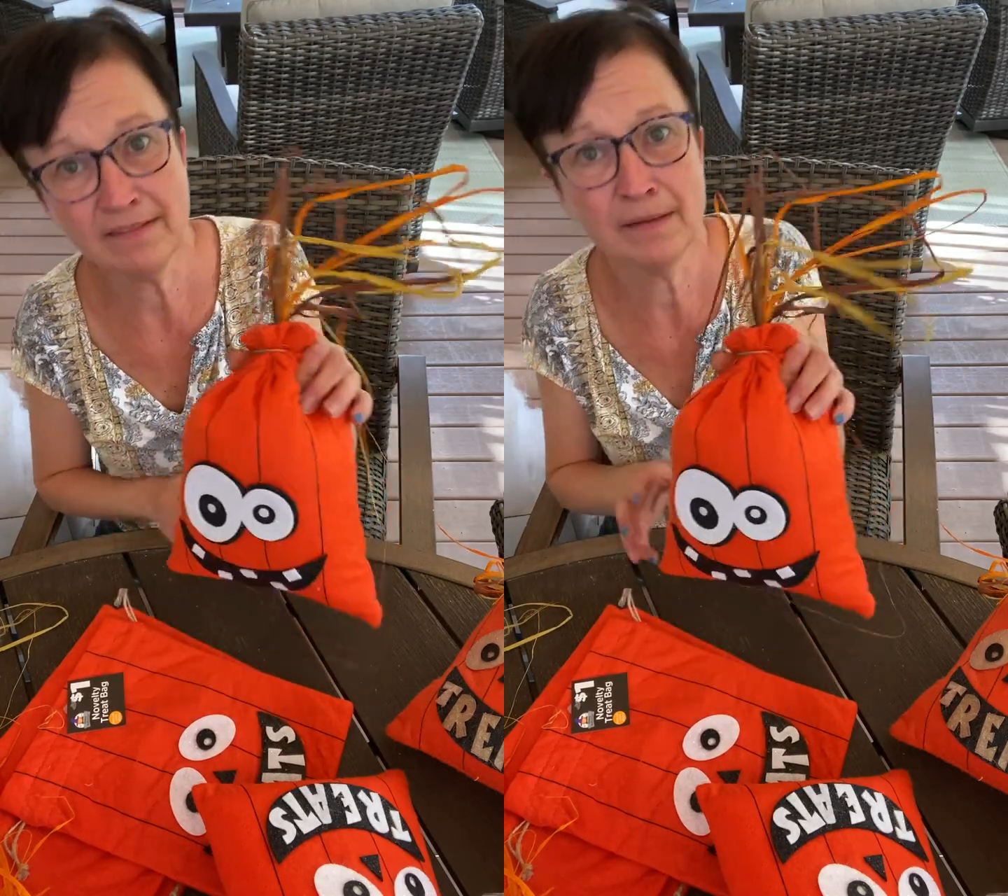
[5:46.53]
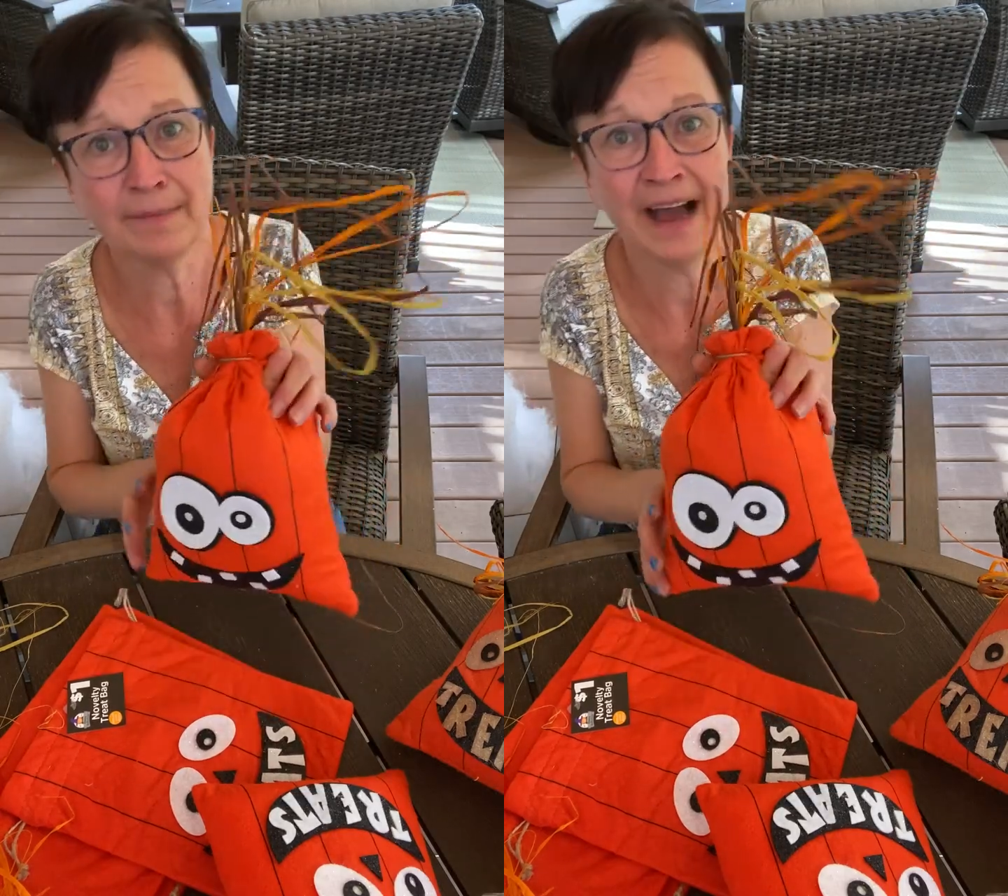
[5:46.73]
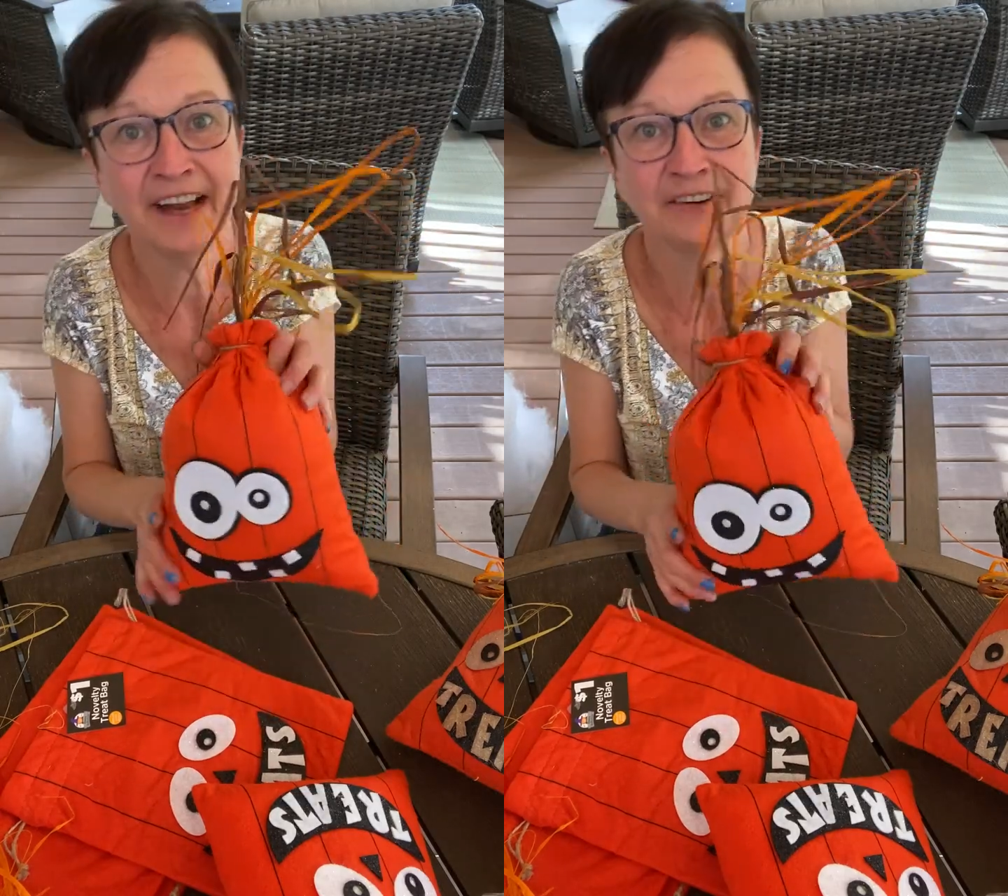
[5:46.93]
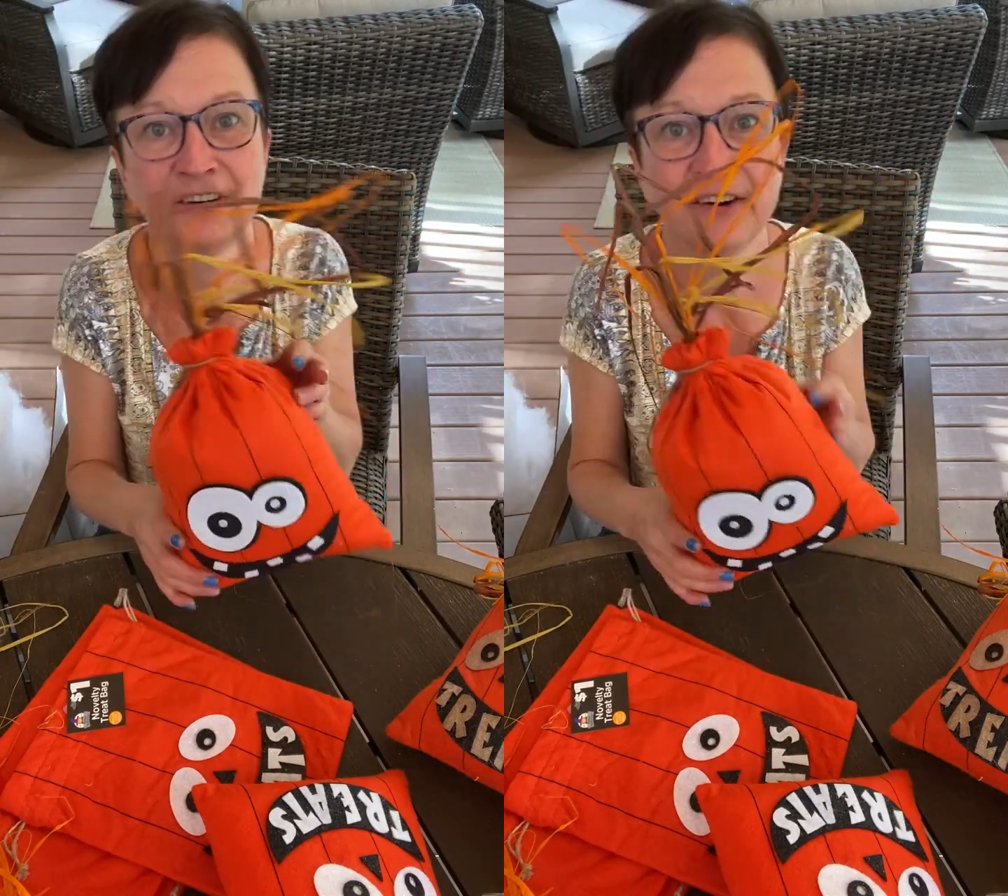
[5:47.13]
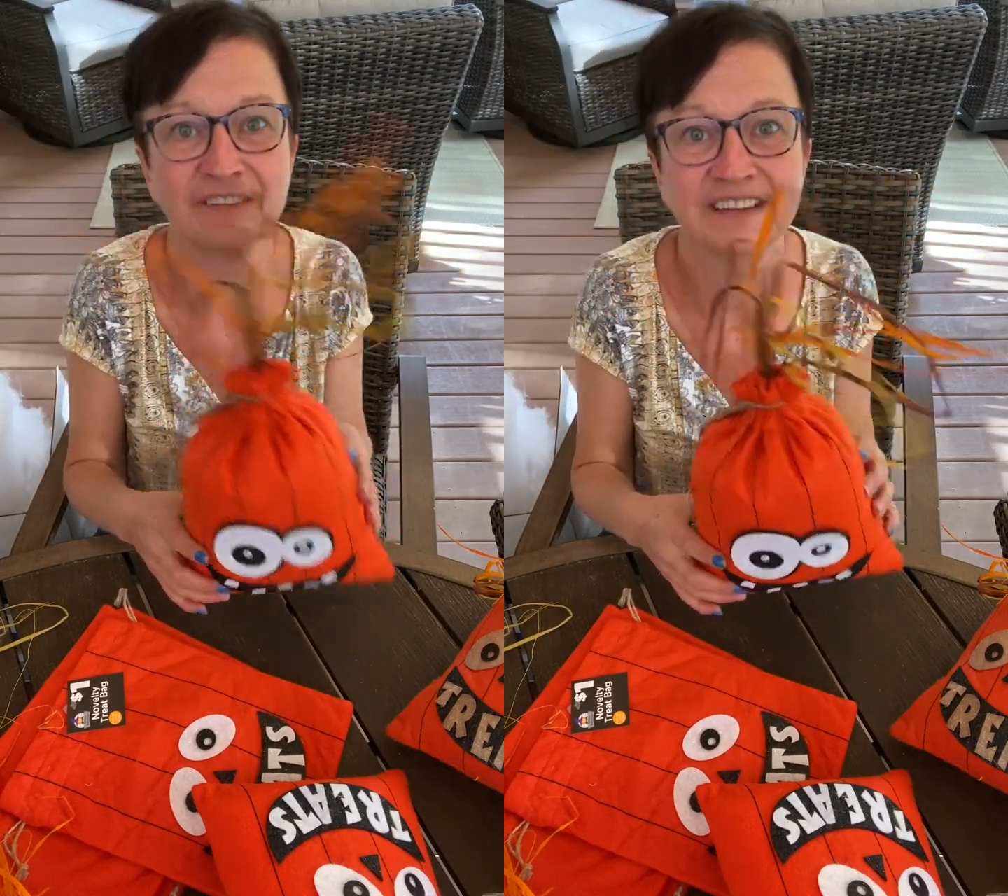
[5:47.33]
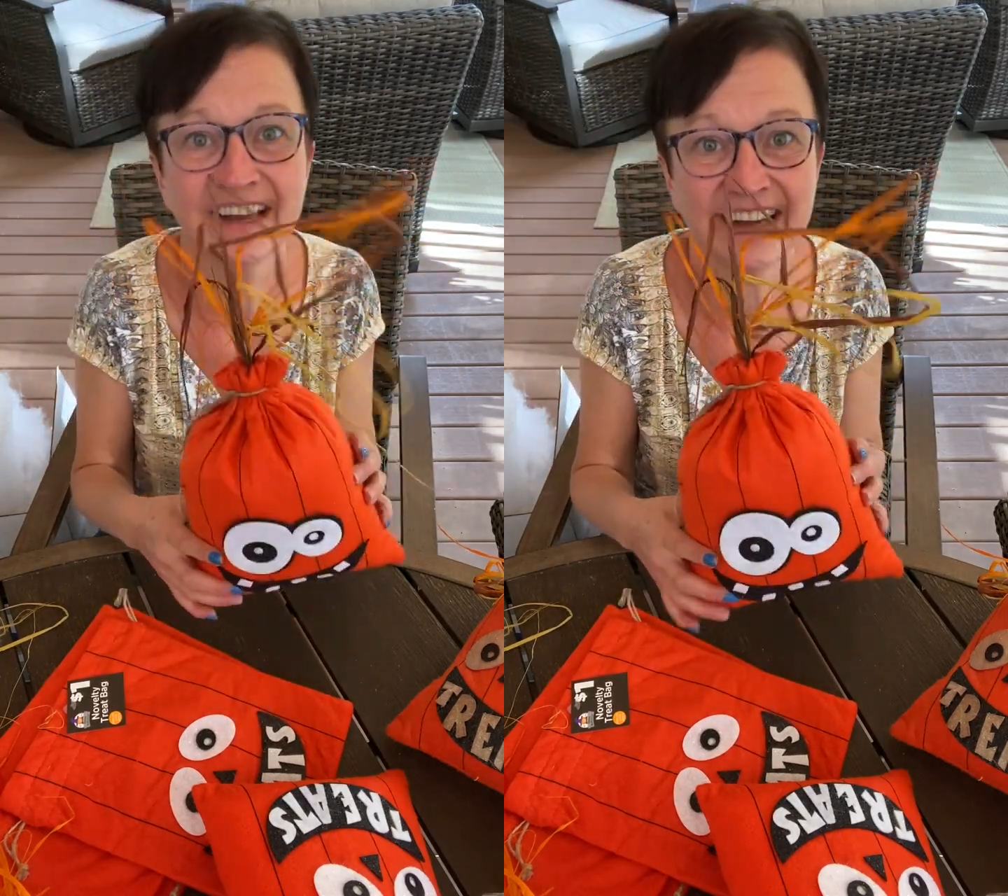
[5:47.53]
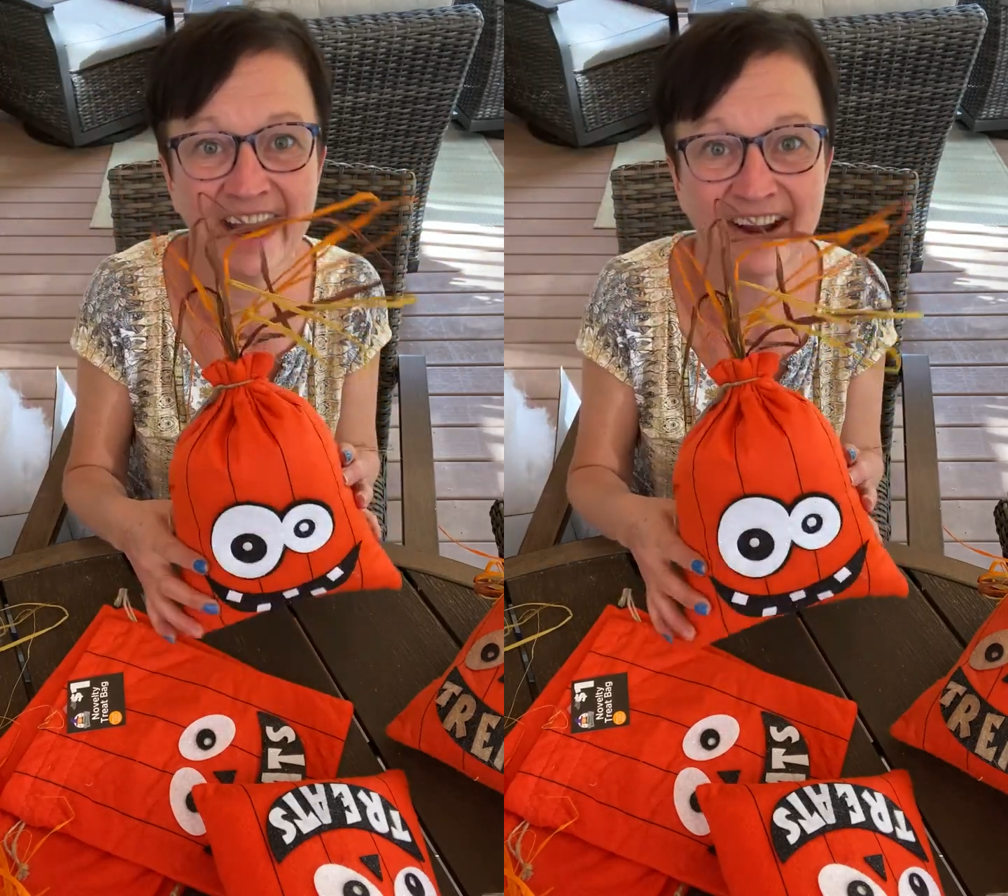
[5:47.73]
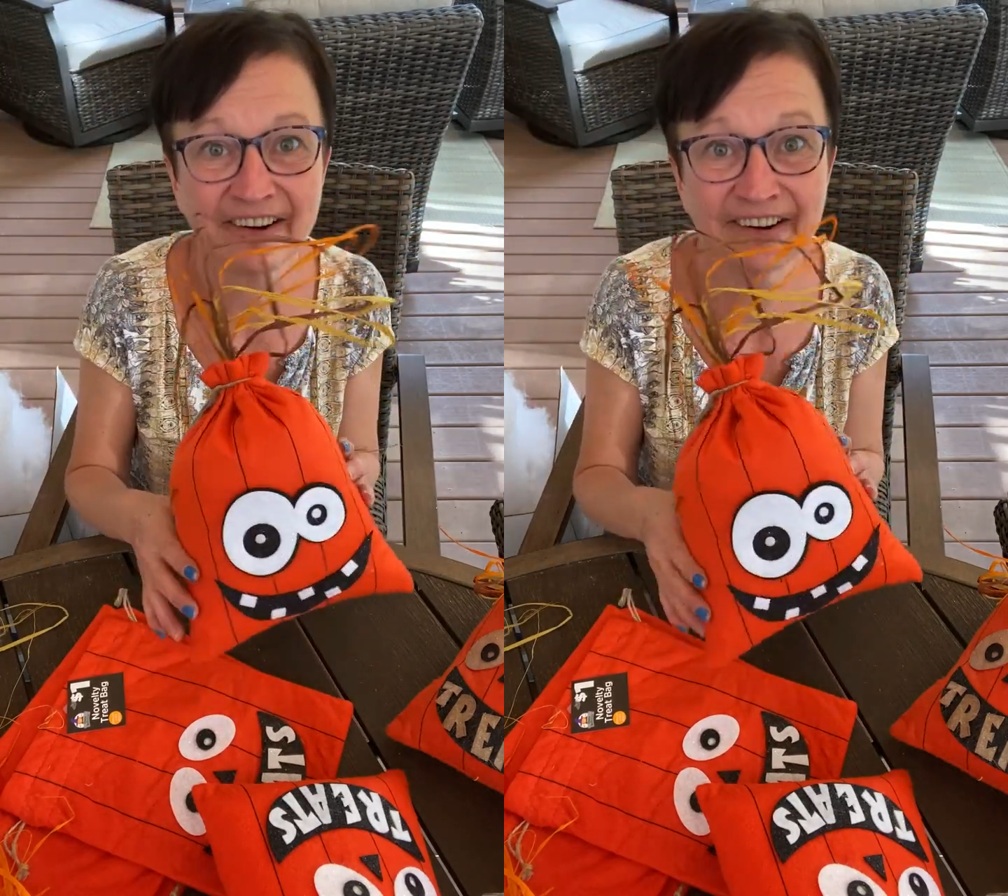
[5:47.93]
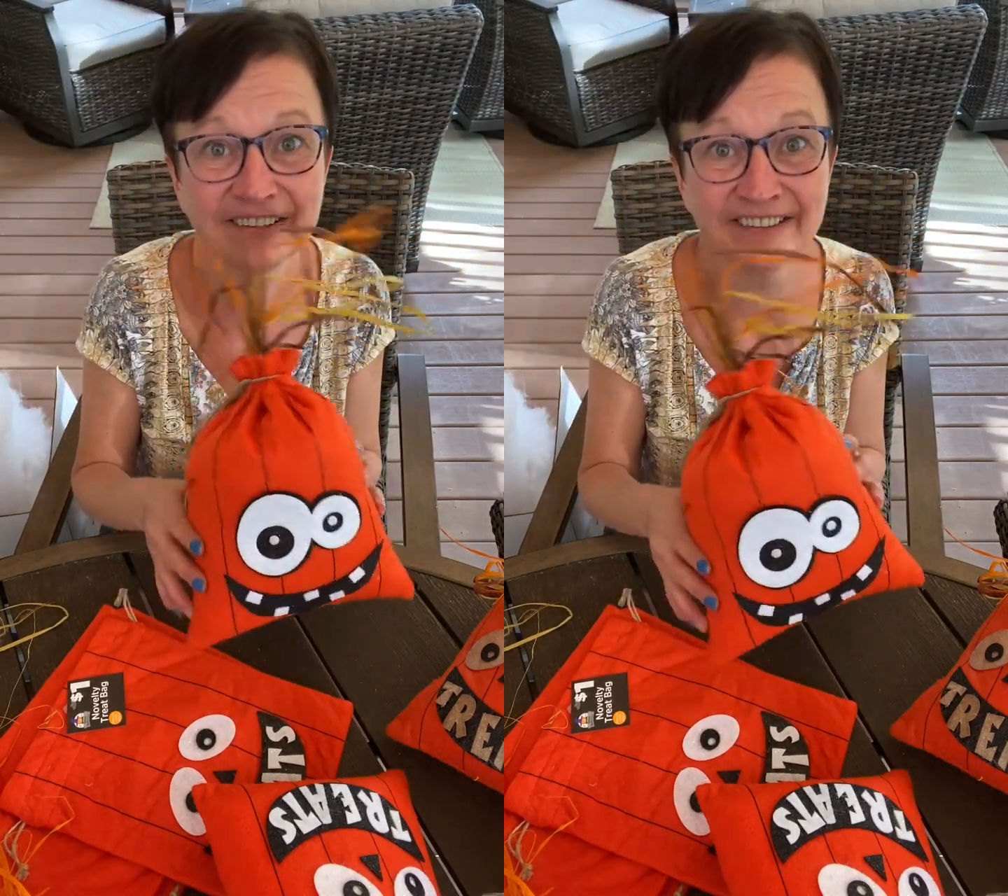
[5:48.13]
them, I don't know, like hair.